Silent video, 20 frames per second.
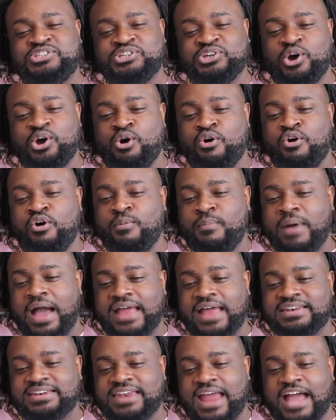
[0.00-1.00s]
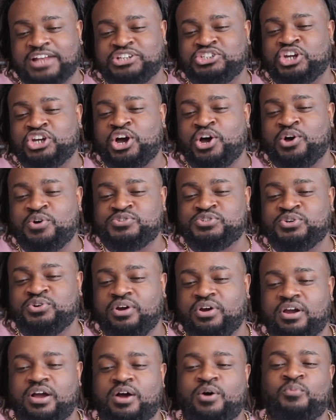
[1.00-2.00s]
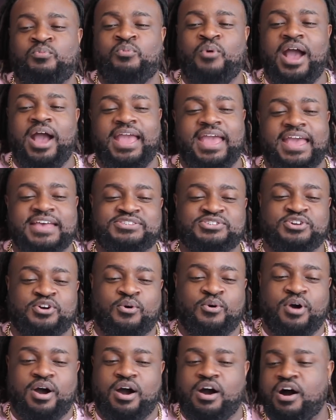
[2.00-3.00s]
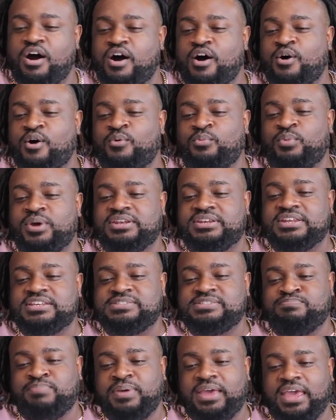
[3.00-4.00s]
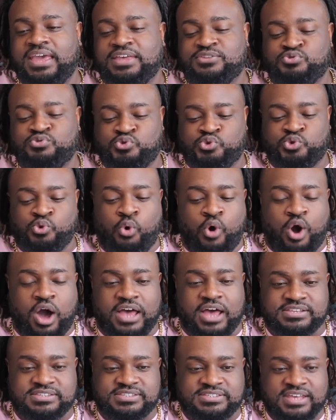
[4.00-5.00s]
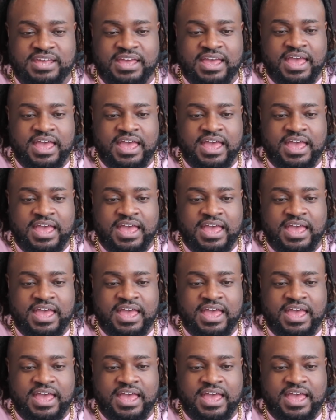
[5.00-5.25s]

to go on my nachos. Girl, what is going on with this pink sauce?